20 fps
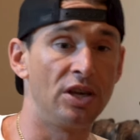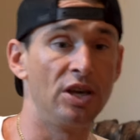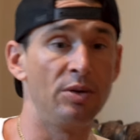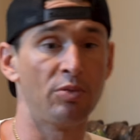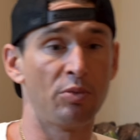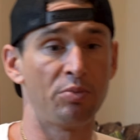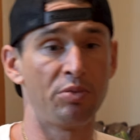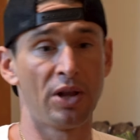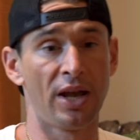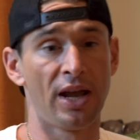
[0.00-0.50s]

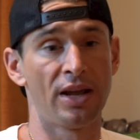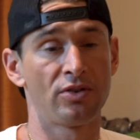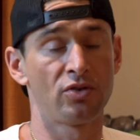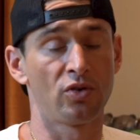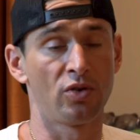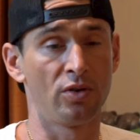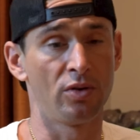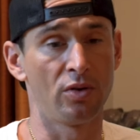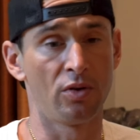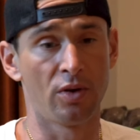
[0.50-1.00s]
keep a
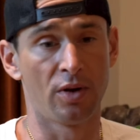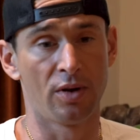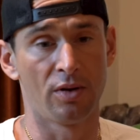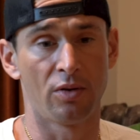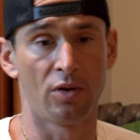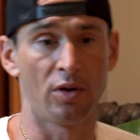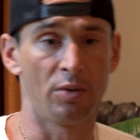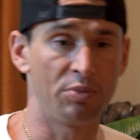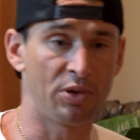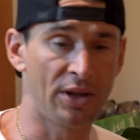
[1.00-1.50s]
plant or,
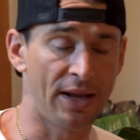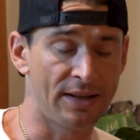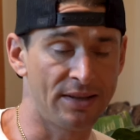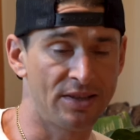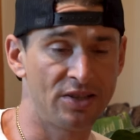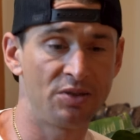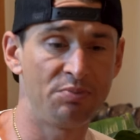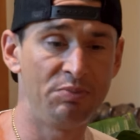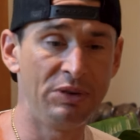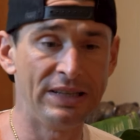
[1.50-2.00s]
or, or, a
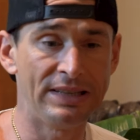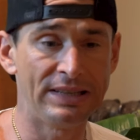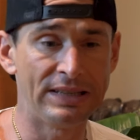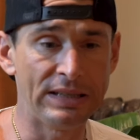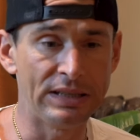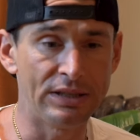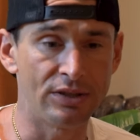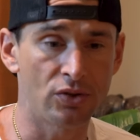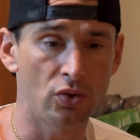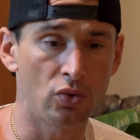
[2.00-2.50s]
plant
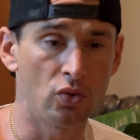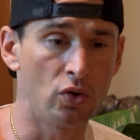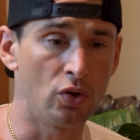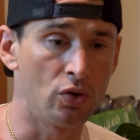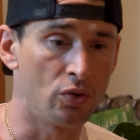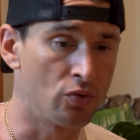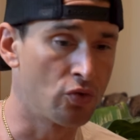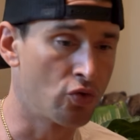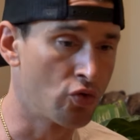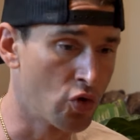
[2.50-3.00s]
species
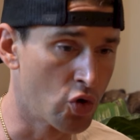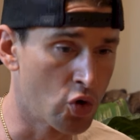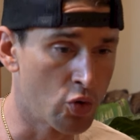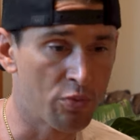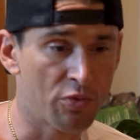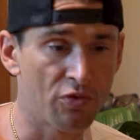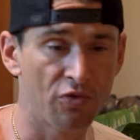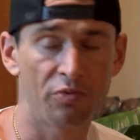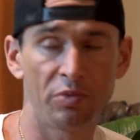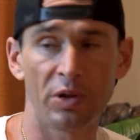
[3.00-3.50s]
or
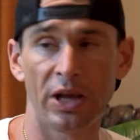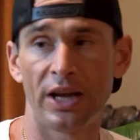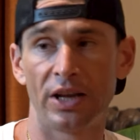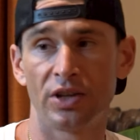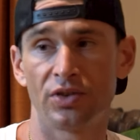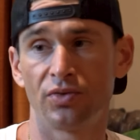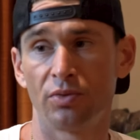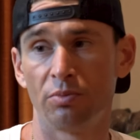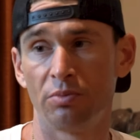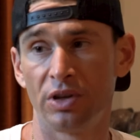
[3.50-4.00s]
group of
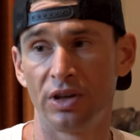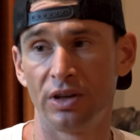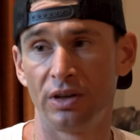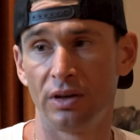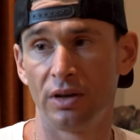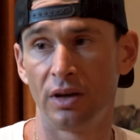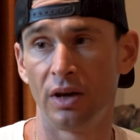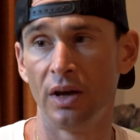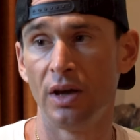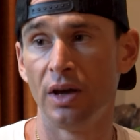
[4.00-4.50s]
plants from
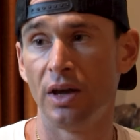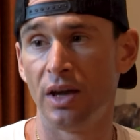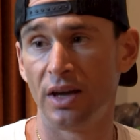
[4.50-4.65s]
being